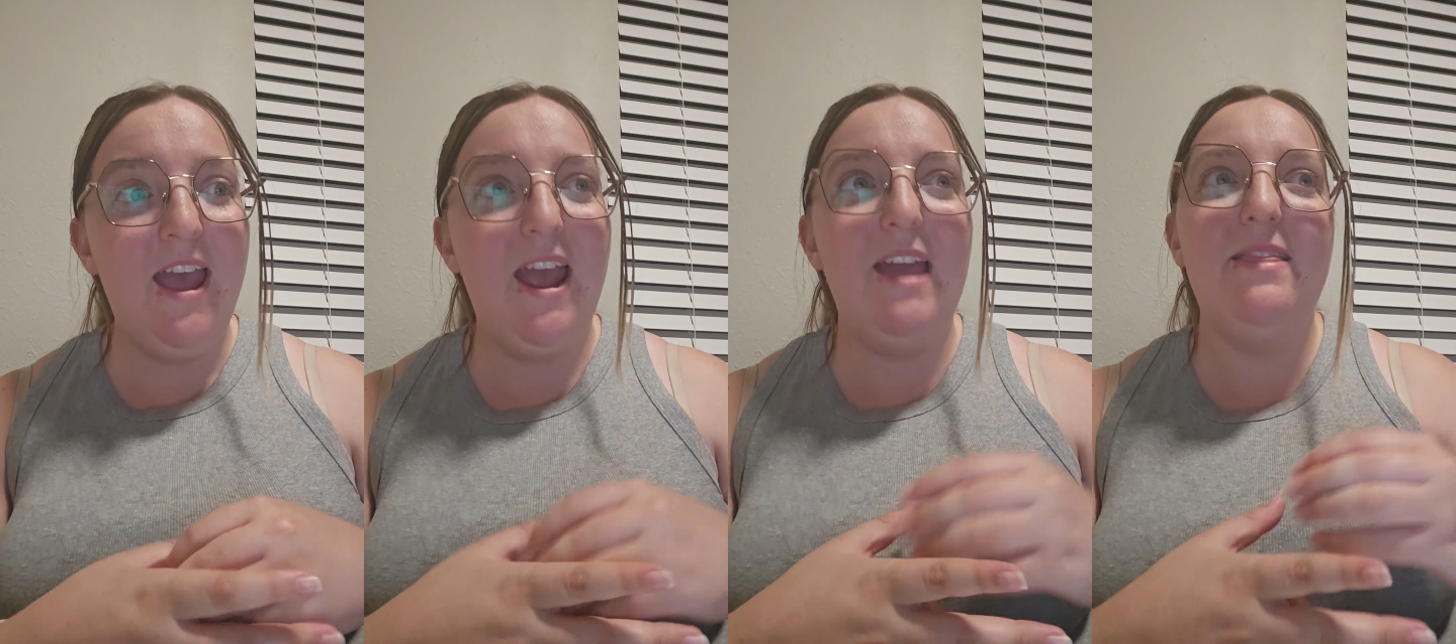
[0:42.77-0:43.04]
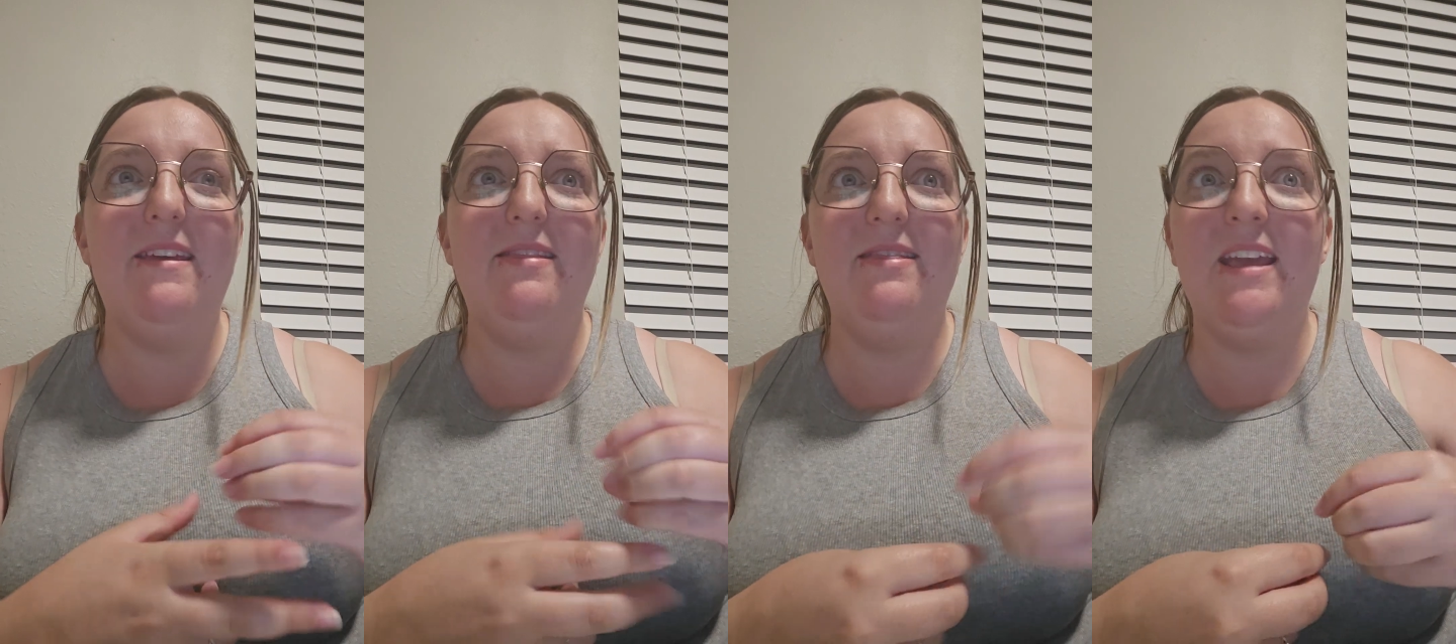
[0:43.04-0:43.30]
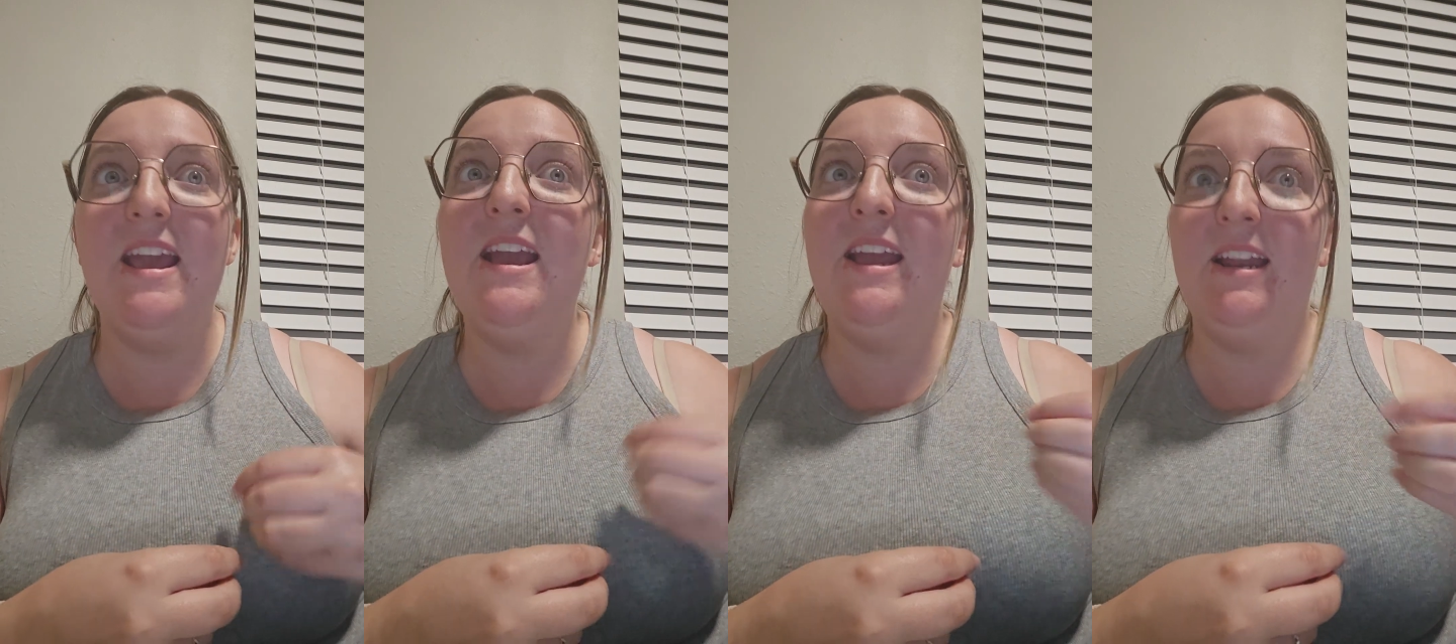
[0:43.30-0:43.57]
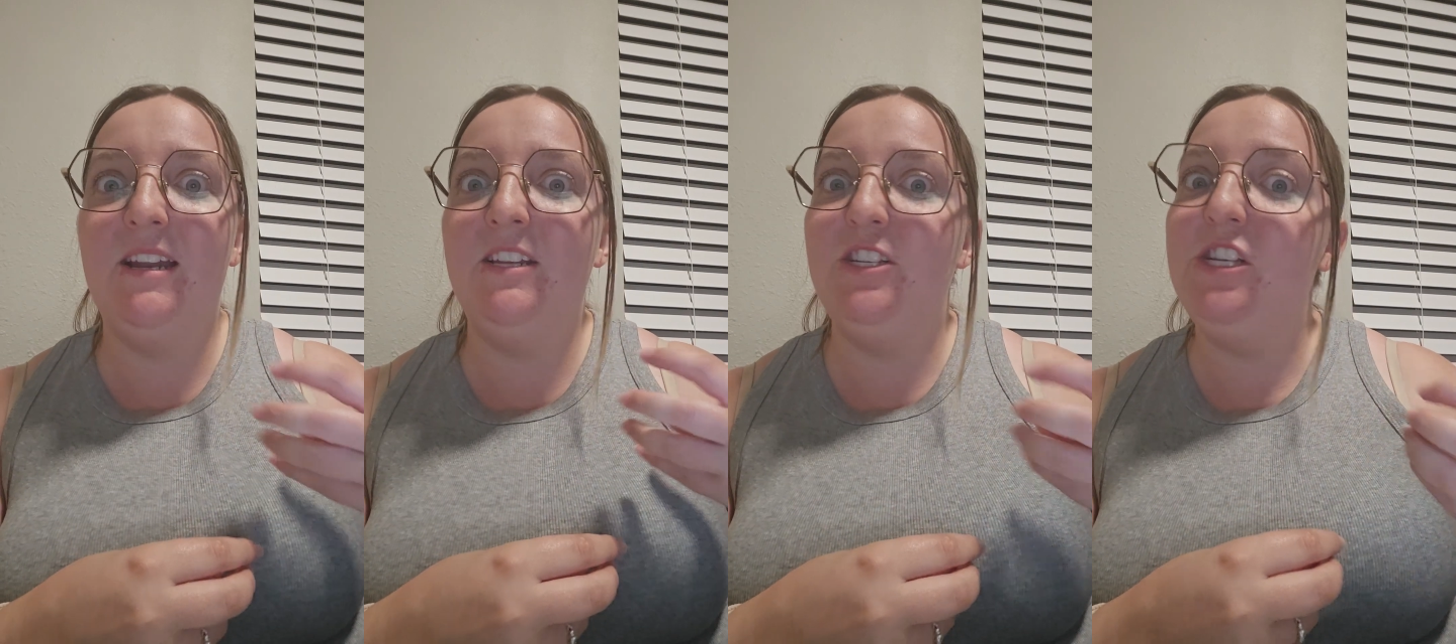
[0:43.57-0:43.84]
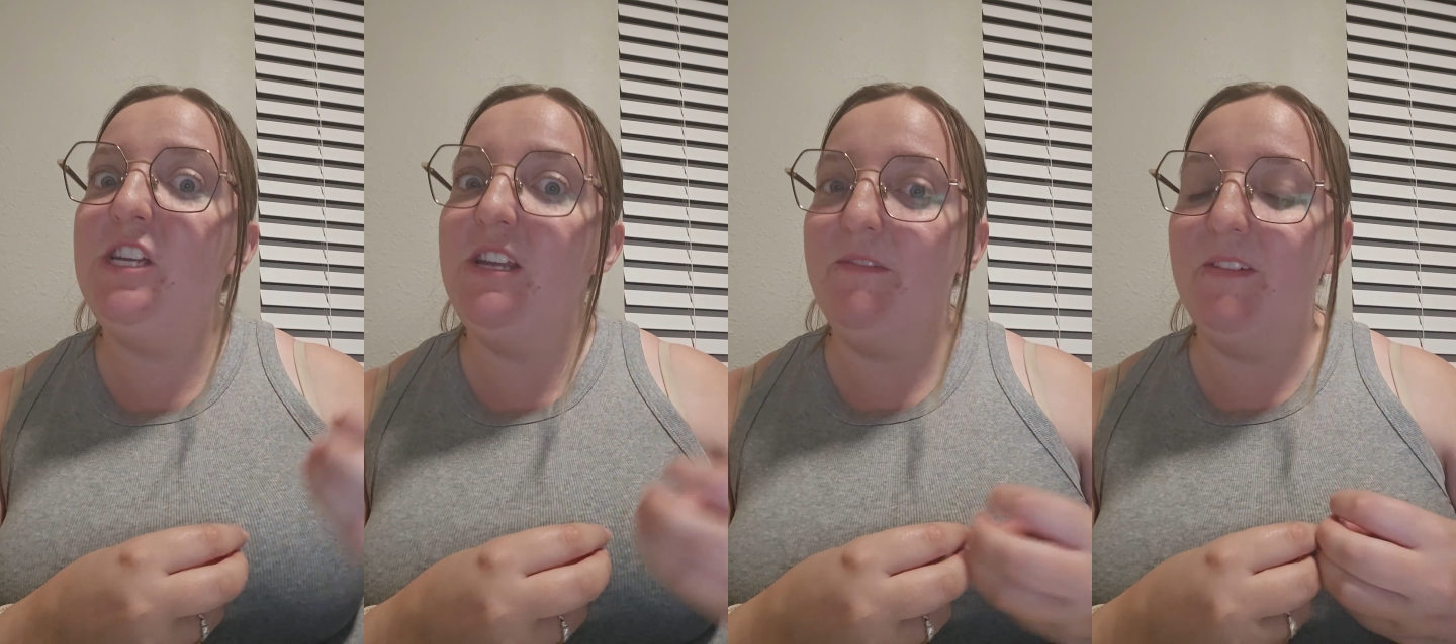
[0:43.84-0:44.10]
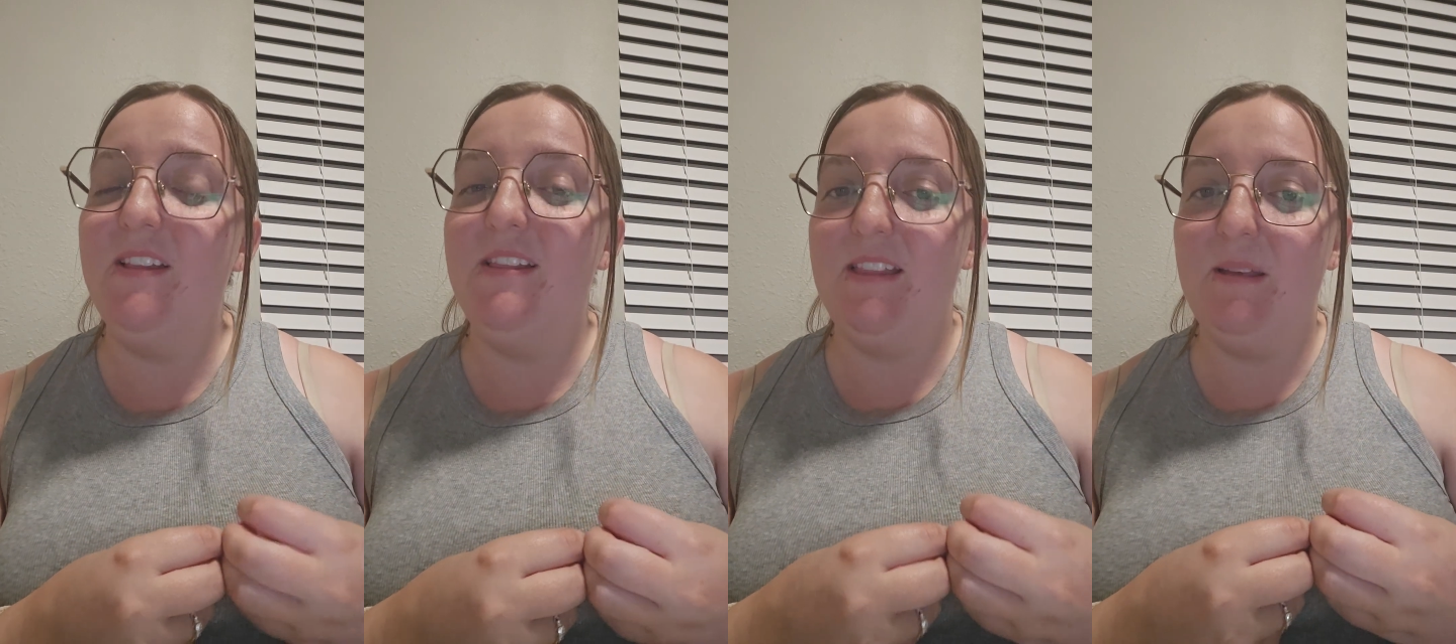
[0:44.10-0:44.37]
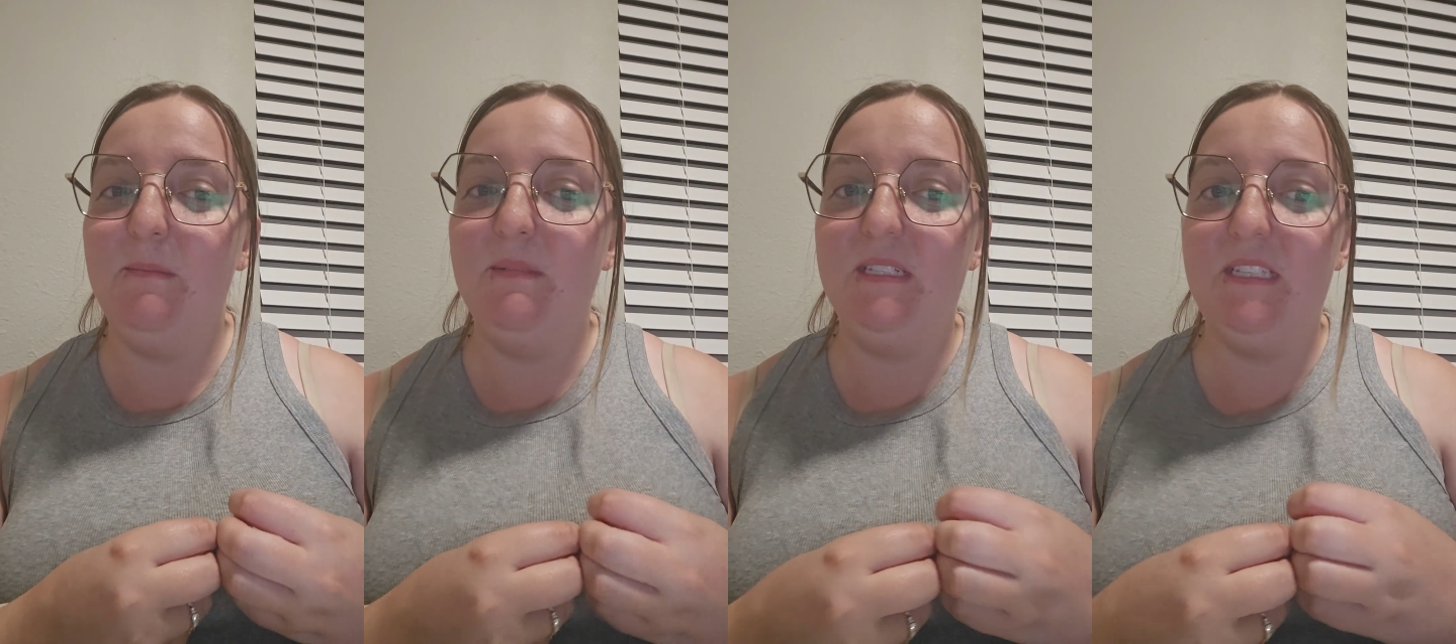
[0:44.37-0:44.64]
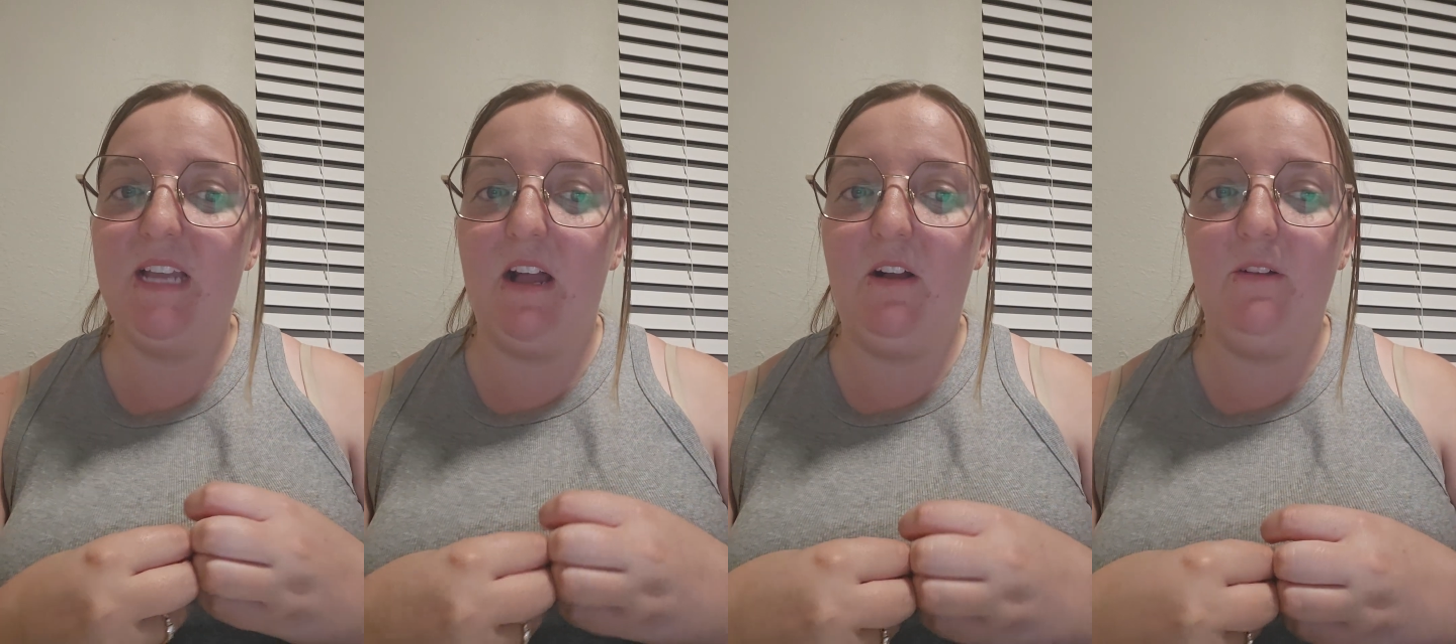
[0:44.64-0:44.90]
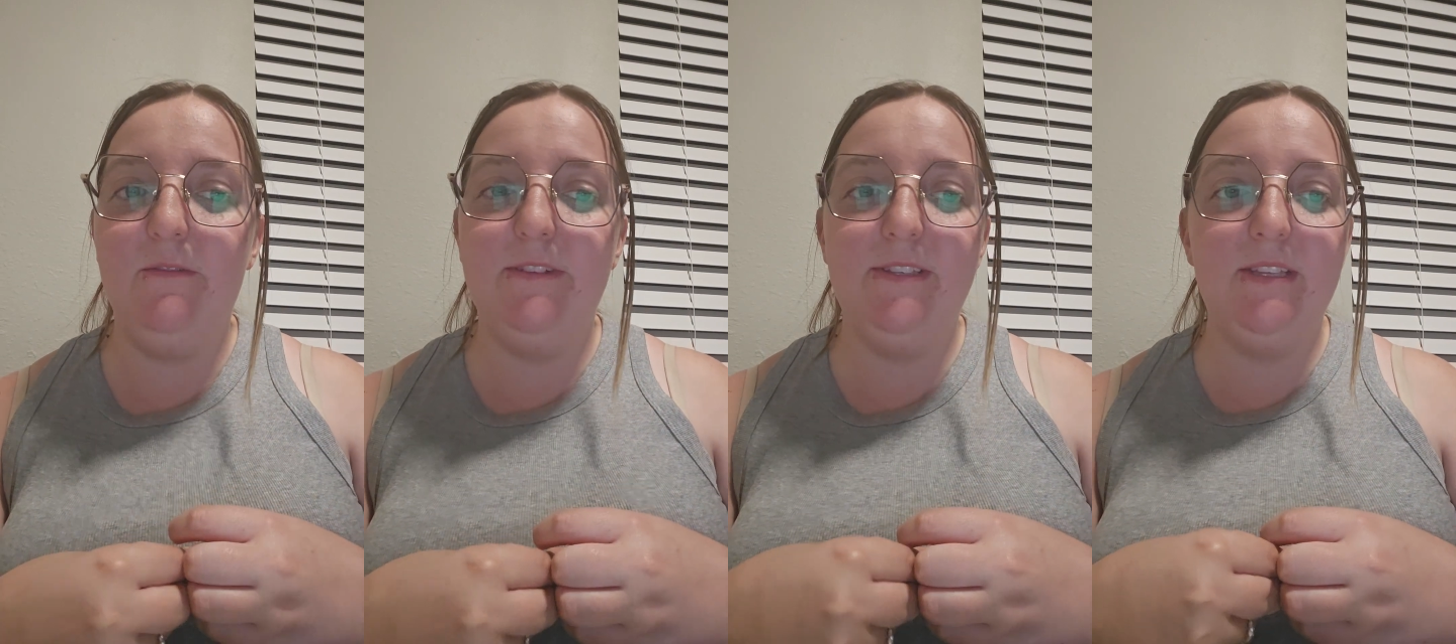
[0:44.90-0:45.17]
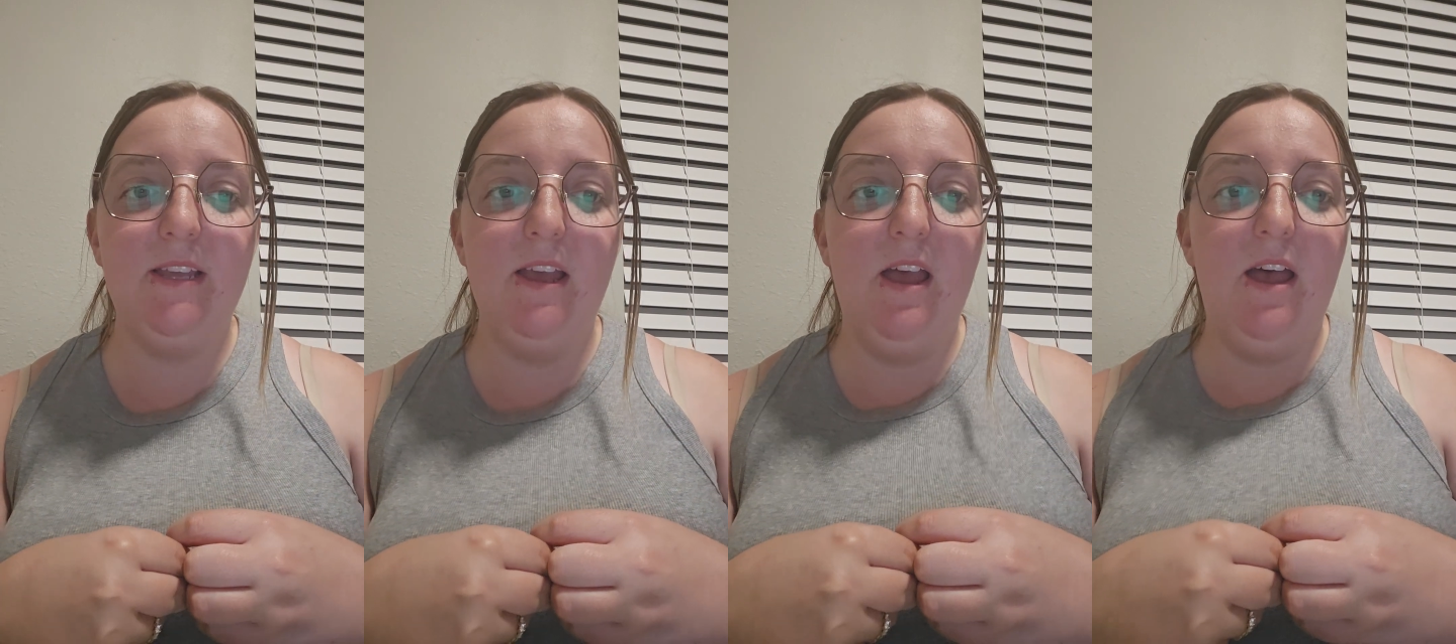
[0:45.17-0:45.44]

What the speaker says: and that they can achieve it themselves.